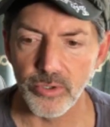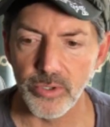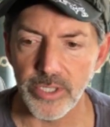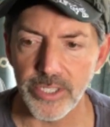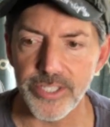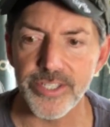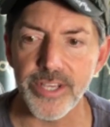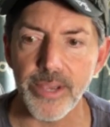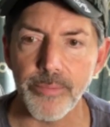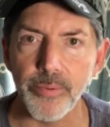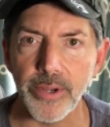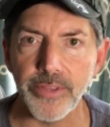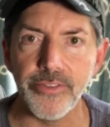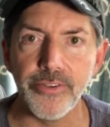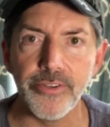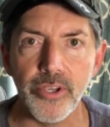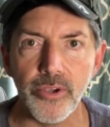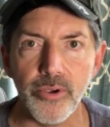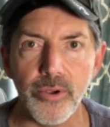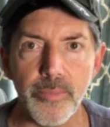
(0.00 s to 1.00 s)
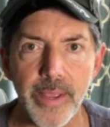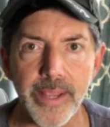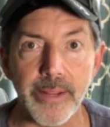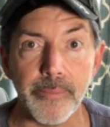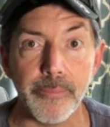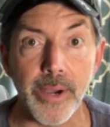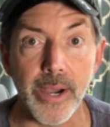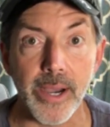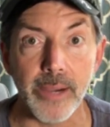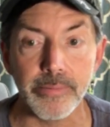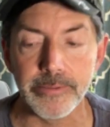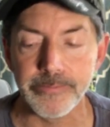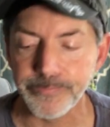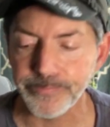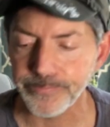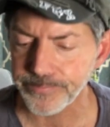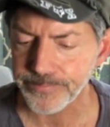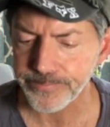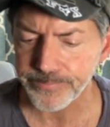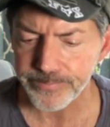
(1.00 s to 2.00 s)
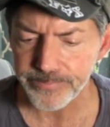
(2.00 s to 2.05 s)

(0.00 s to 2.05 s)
to really separate the two and make it pop.